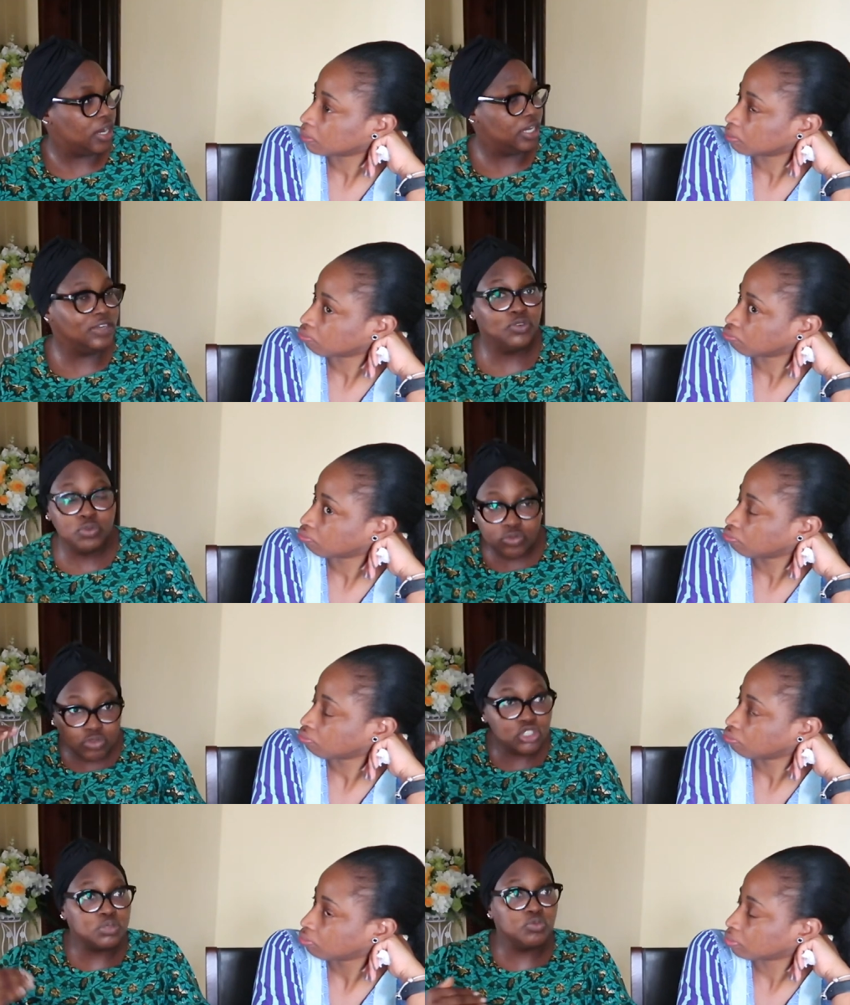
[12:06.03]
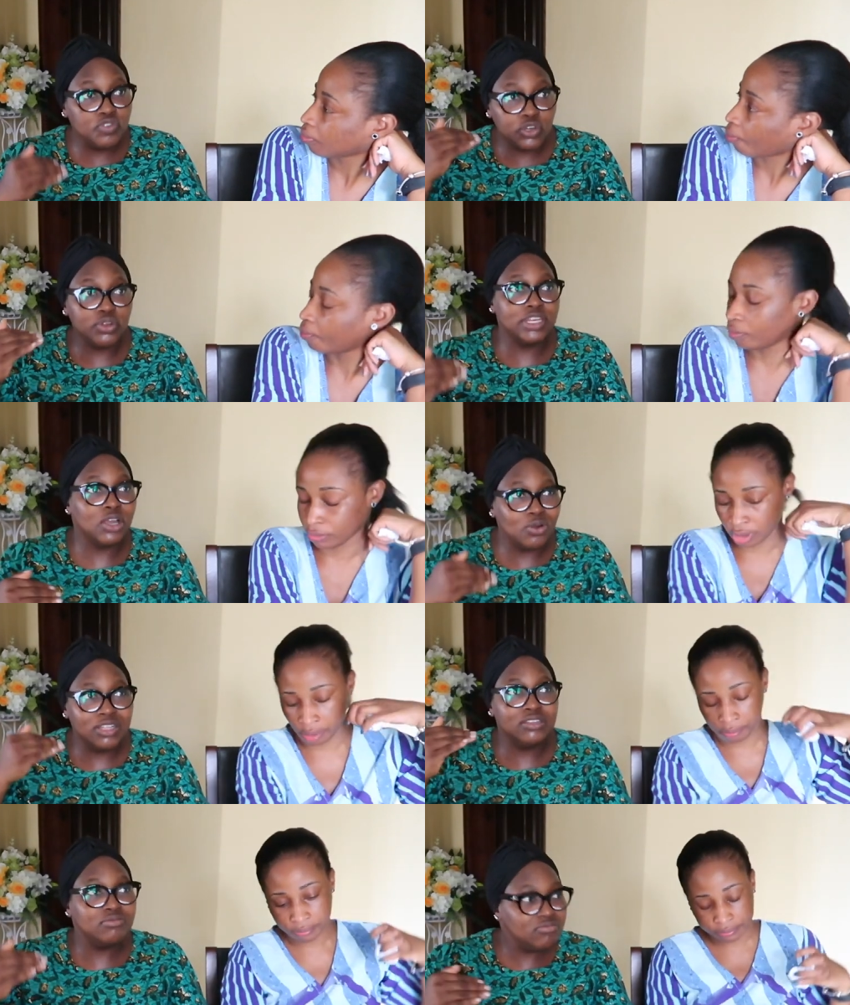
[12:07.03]
Speaker 1: and even just moving on now
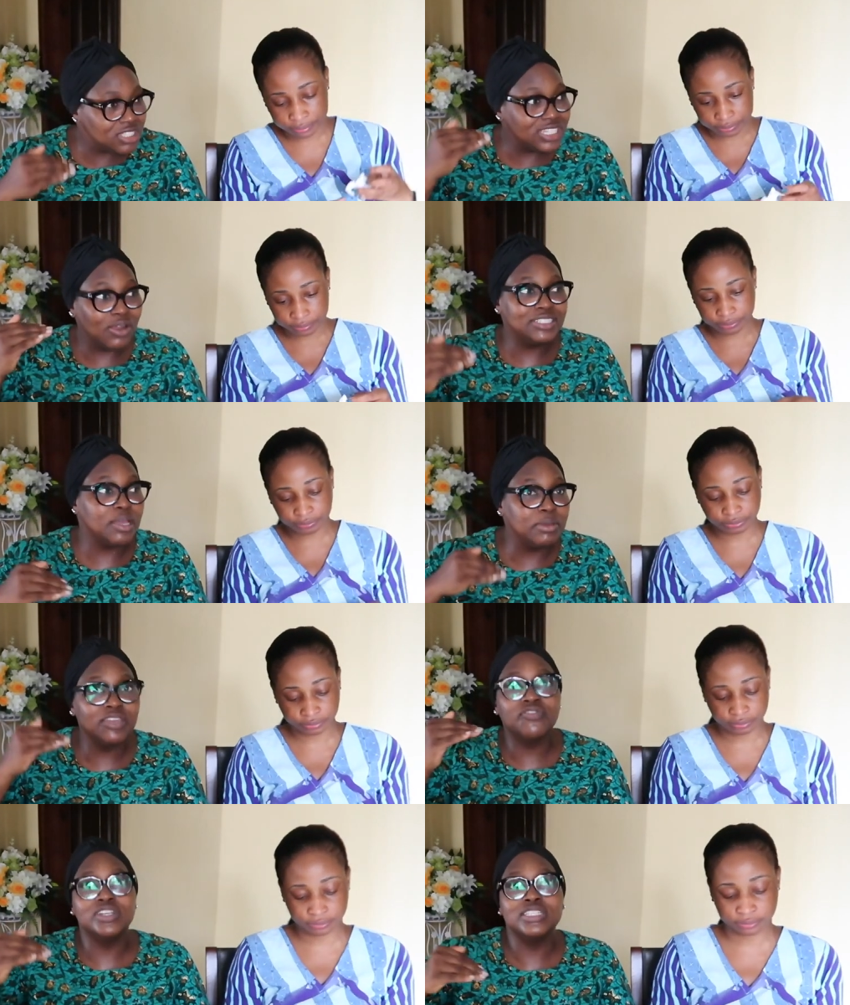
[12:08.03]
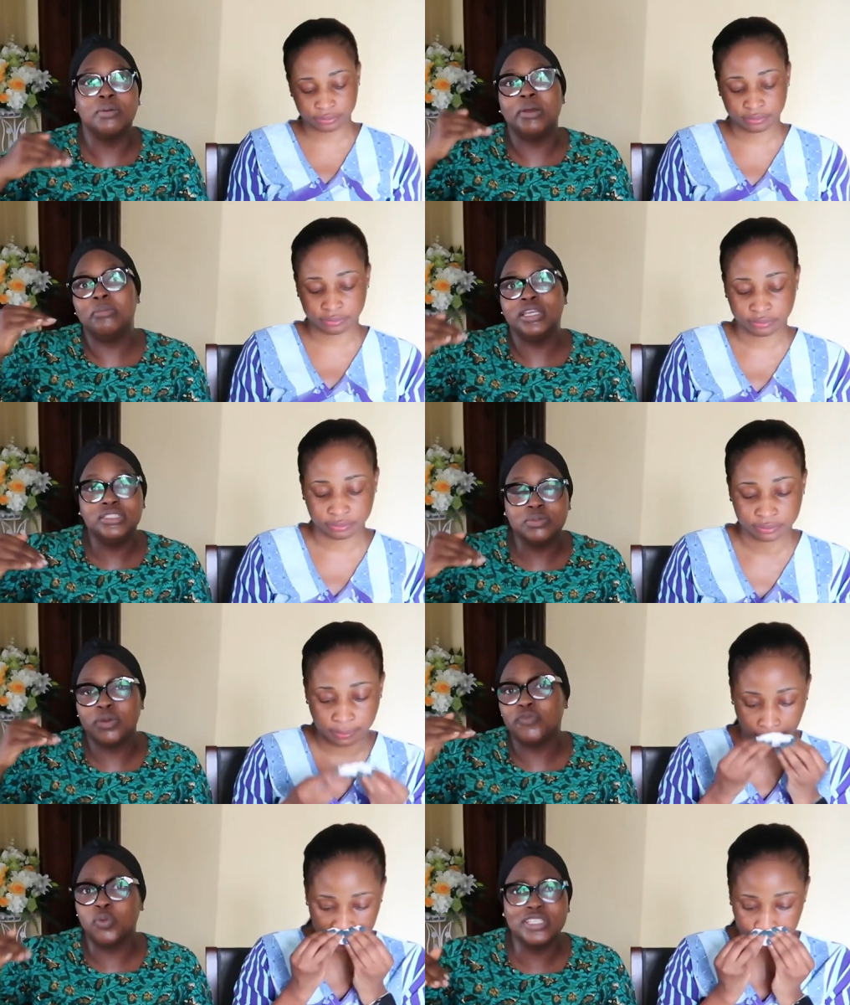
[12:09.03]
yeah. it's now i start making friends that are my mates
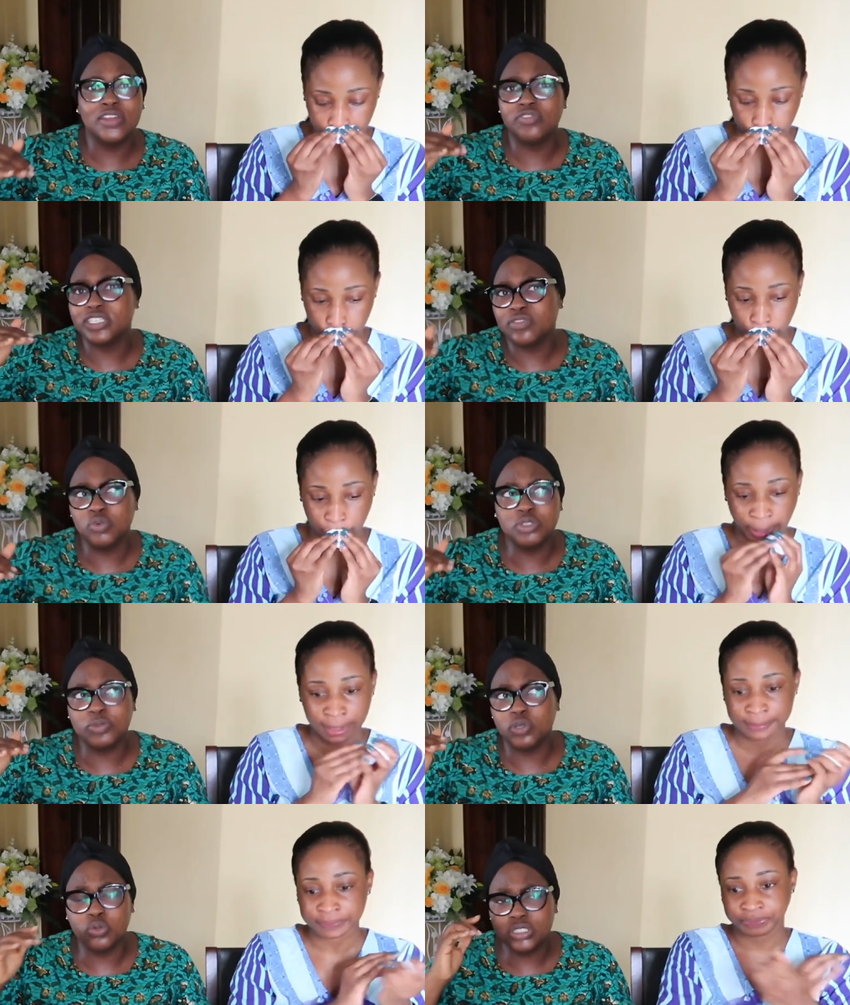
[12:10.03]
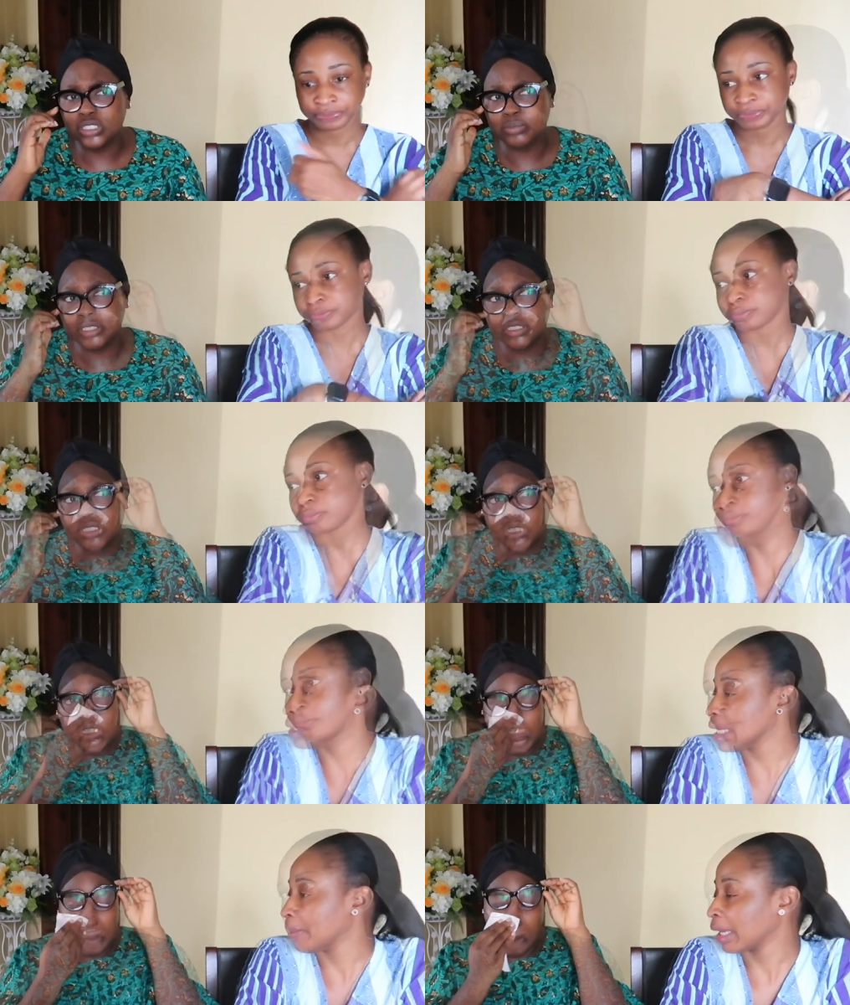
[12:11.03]
but i've always had friends that have always been older than me
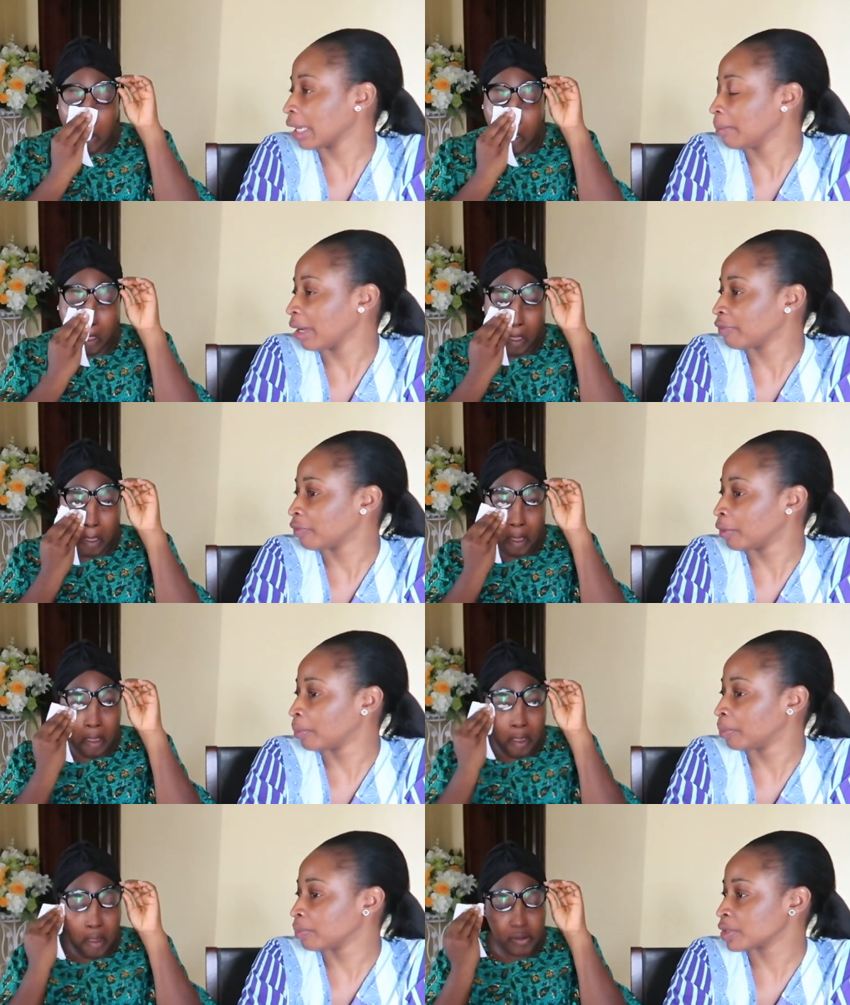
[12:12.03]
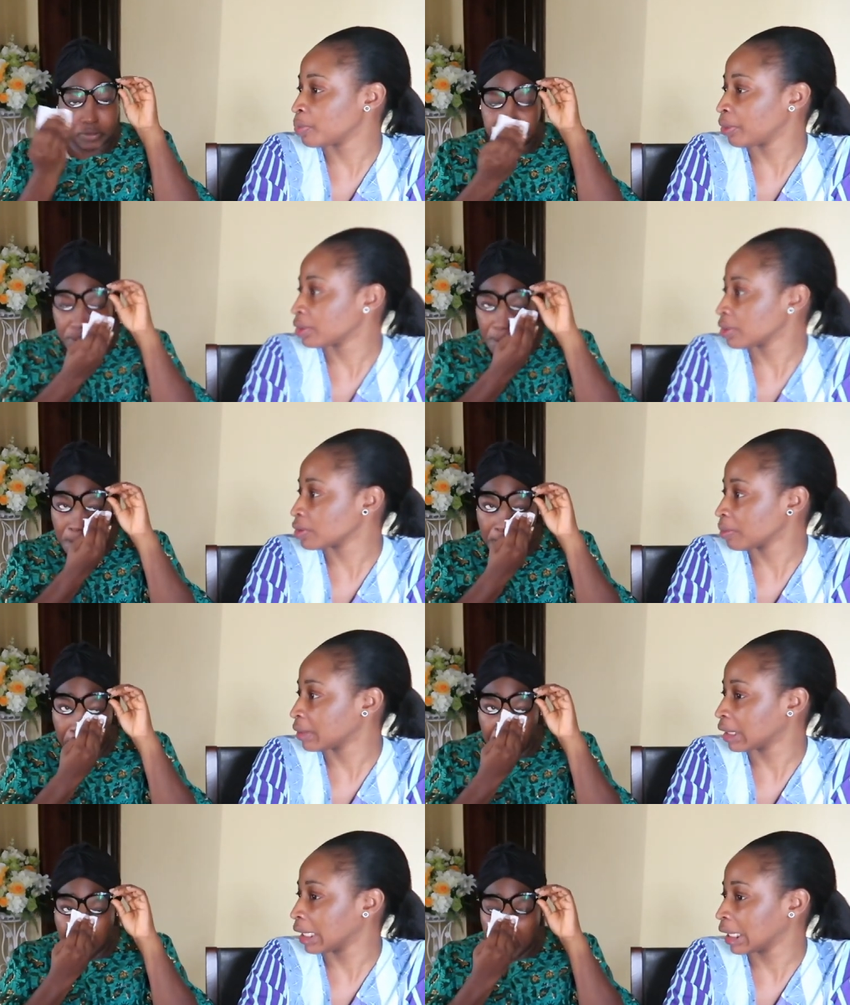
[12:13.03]
Speaker 2: one time i came back from sports or
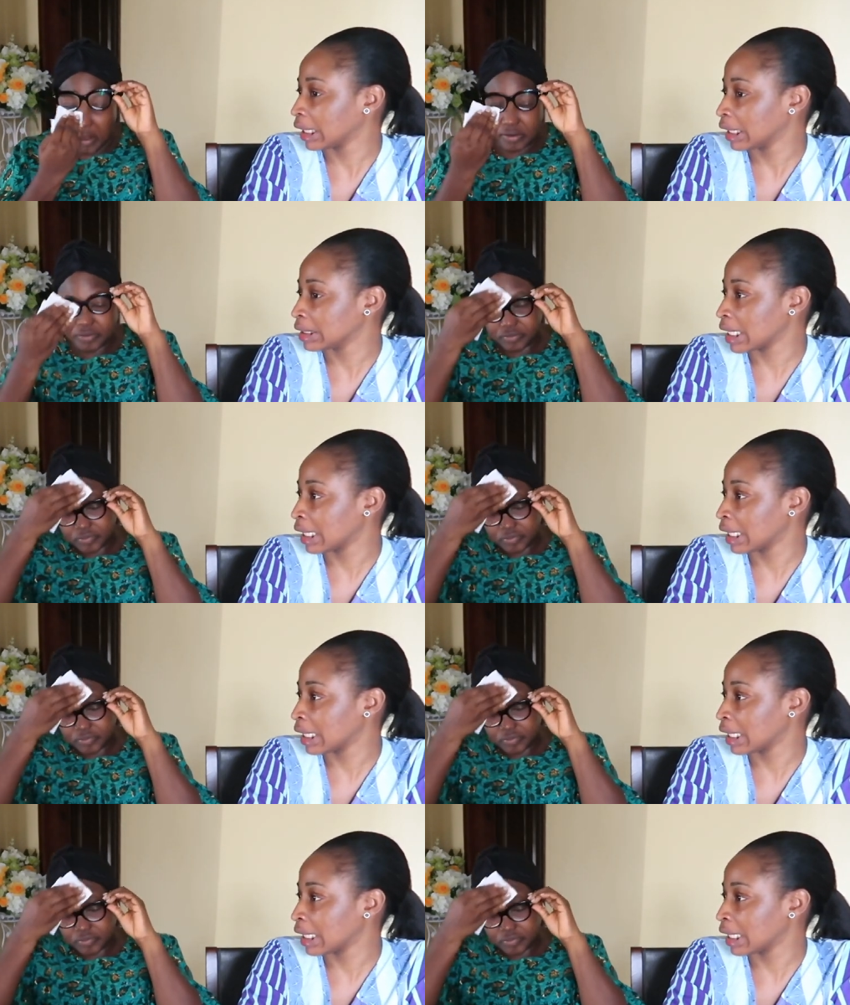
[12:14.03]
something like that